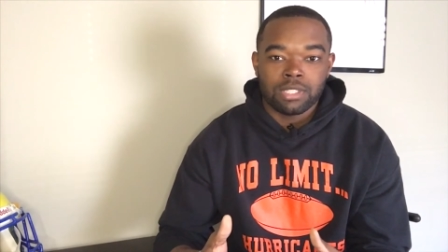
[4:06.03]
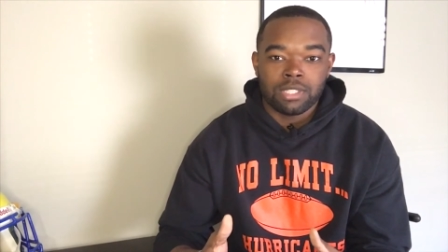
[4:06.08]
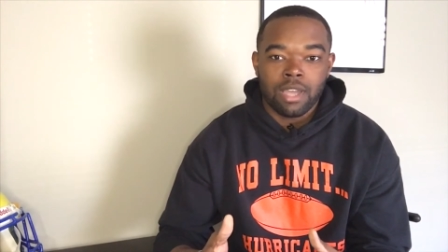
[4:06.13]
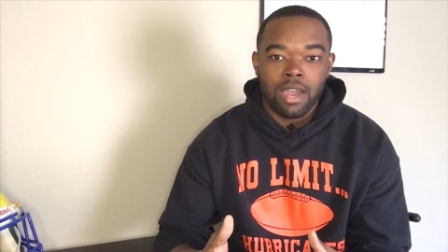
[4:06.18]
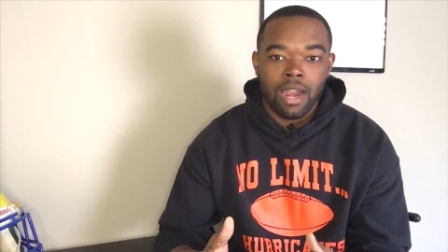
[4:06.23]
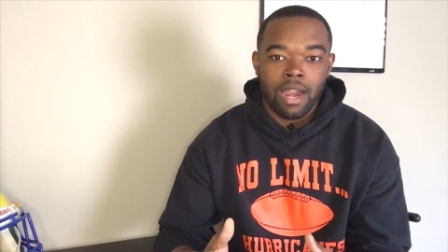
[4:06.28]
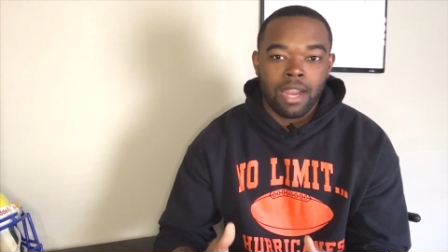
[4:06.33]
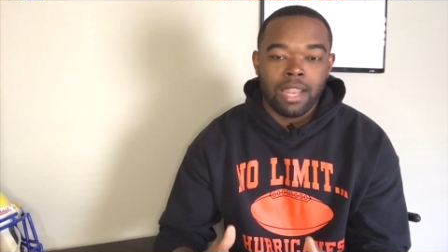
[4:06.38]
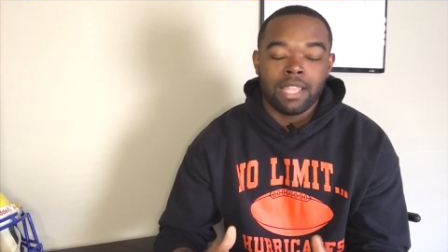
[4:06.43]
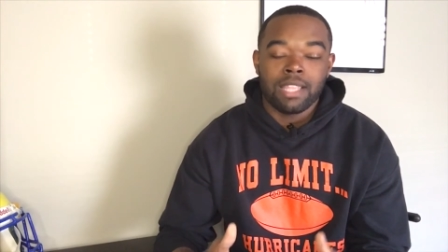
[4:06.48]

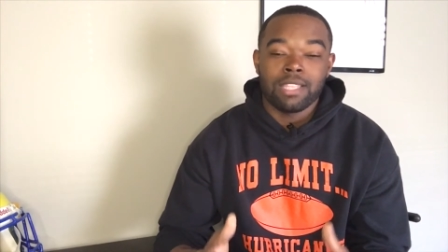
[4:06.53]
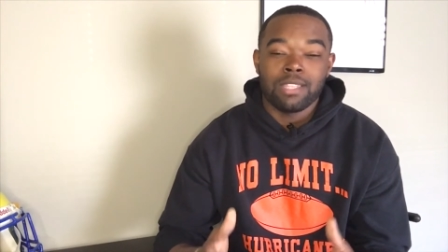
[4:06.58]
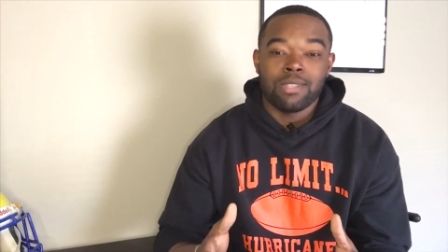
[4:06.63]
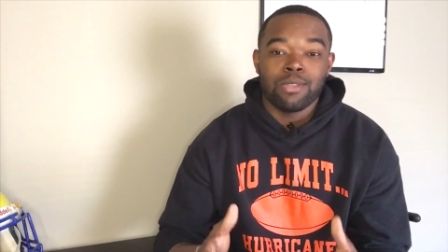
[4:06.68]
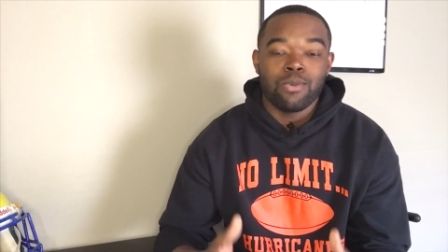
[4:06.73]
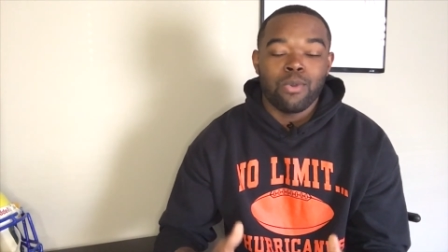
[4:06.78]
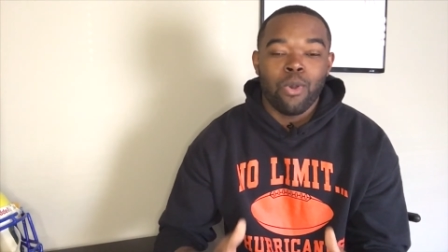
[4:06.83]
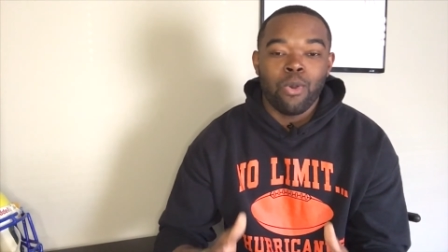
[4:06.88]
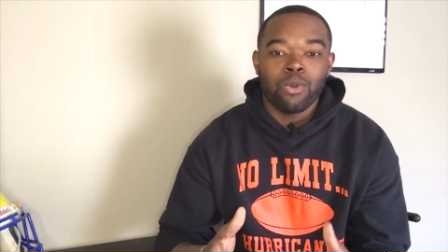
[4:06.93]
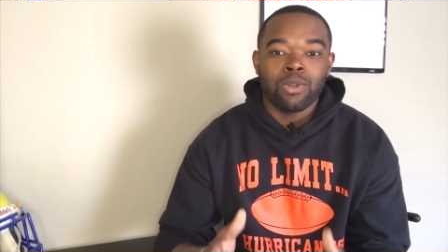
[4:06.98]
All right,
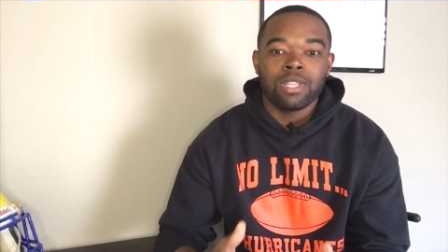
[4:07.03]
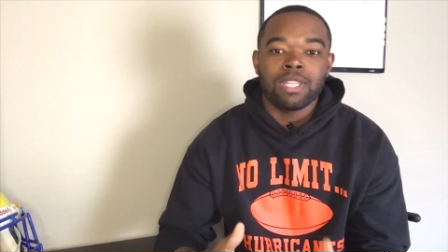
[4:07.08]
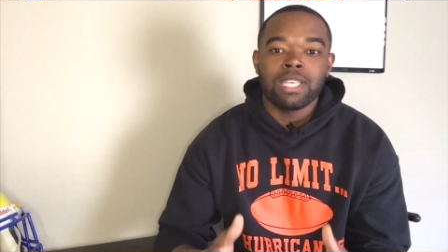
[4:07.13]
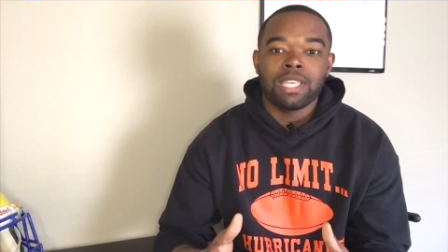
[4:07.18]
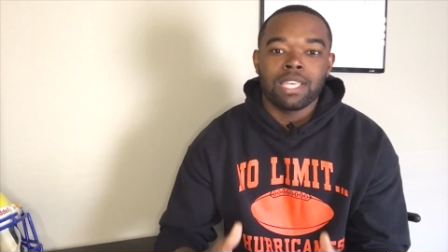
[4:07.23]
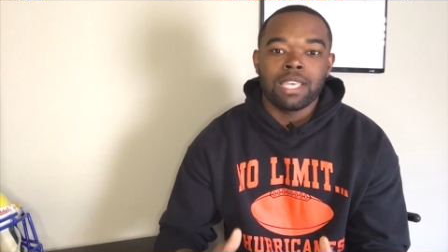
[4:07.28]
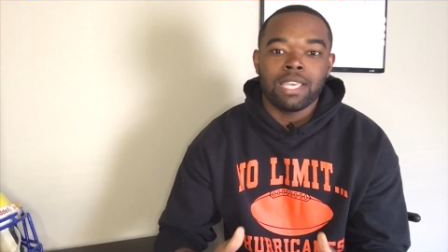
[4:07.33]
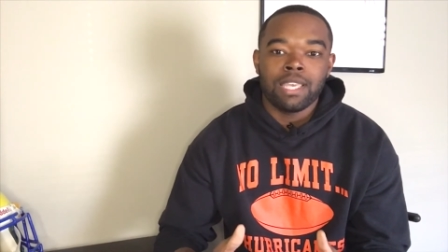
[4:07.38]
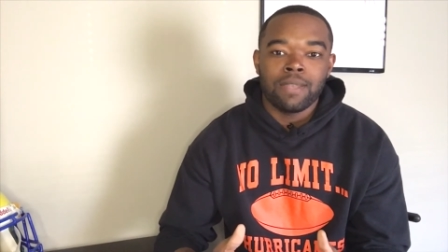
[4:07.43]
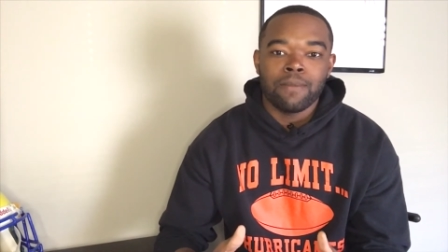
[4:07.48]
you only
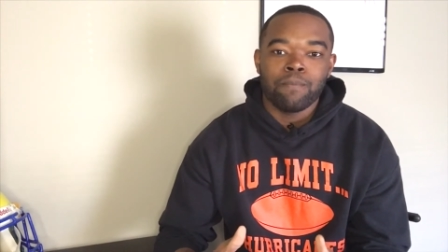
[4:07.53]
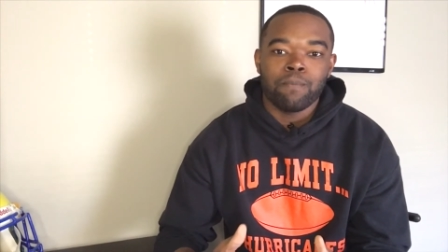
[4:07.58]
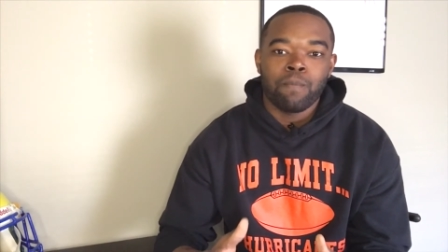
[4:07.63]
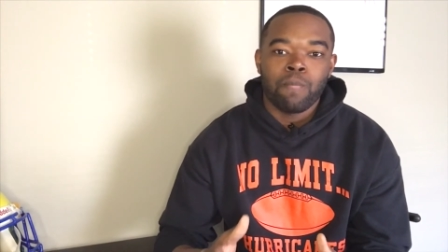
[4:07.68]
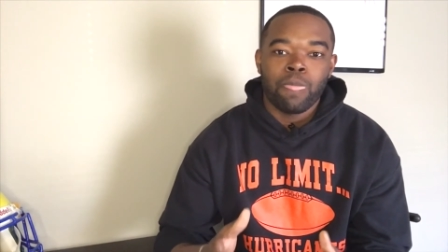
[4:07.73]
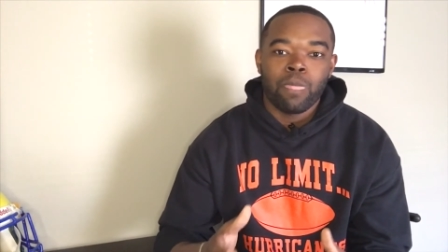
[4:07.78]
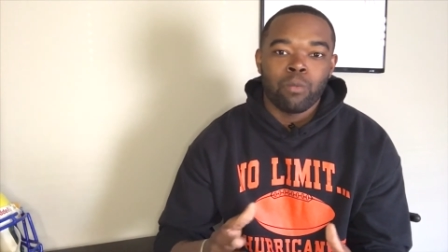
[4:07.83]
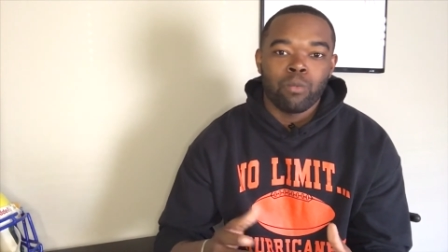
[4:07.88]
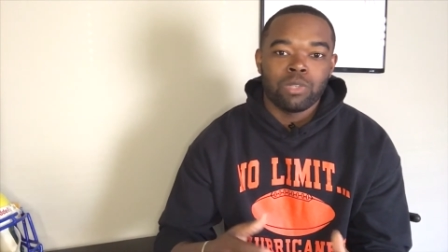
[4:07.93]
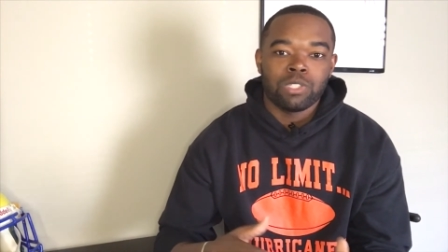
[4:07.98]
get
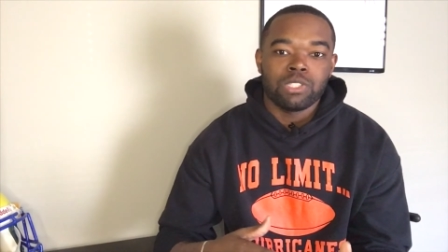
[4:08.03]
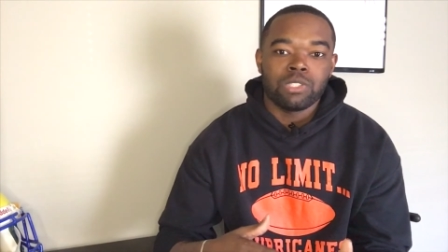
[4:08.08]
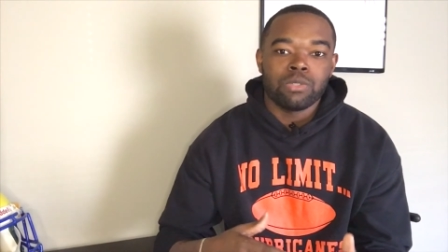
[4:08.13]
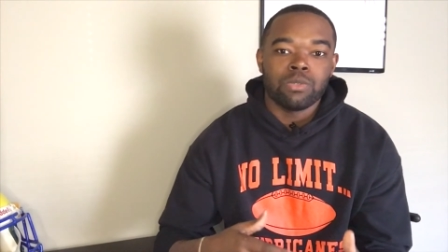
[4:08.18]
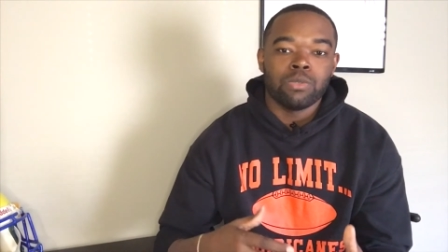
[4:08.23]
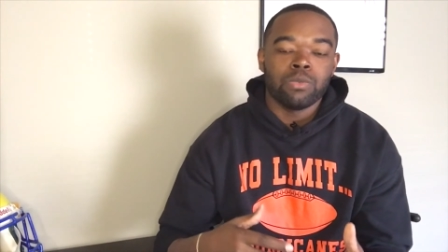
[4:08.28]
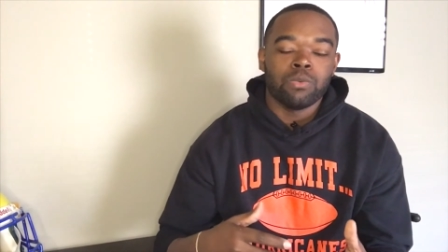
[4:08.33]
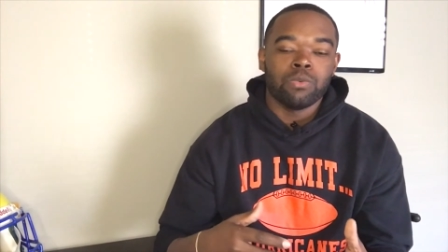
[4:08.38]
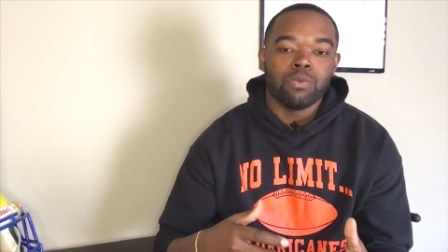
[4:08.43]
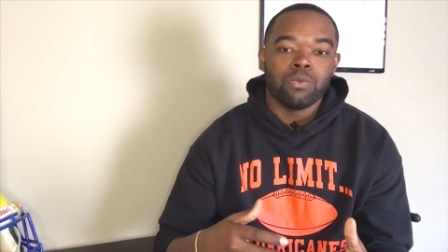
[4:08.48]
what
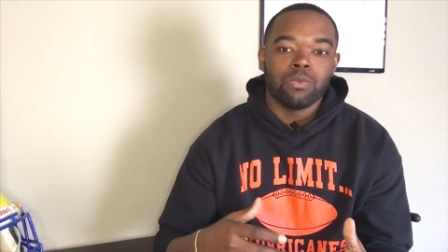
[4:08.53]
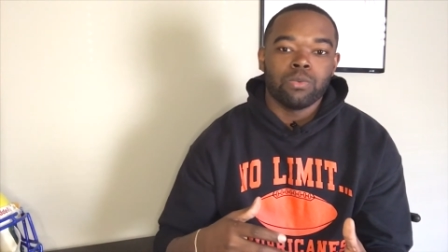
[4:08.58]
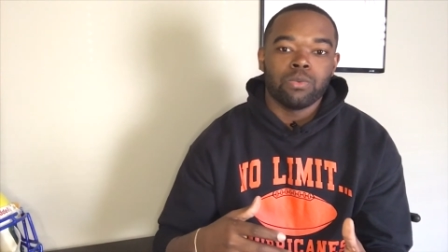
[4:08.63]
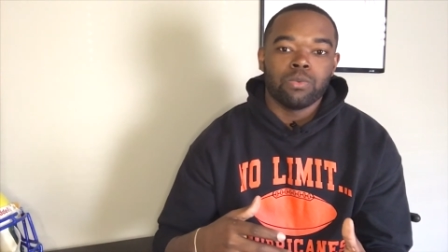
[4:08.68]
you